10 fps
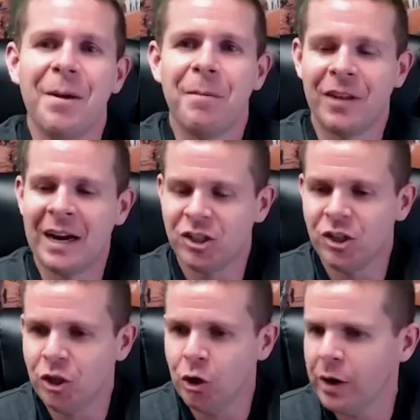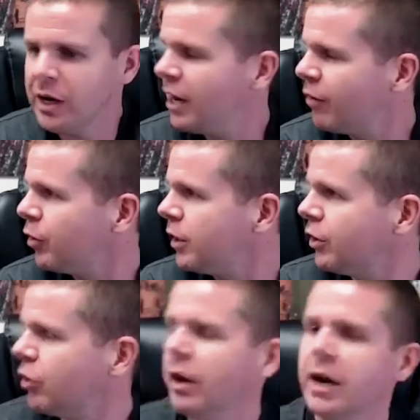But that should do it here for
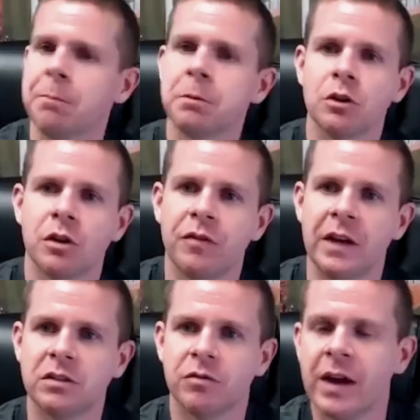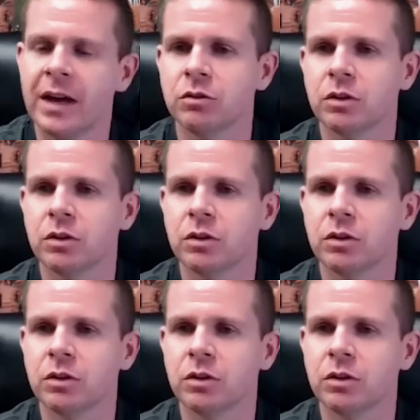another great episode of Face Facts.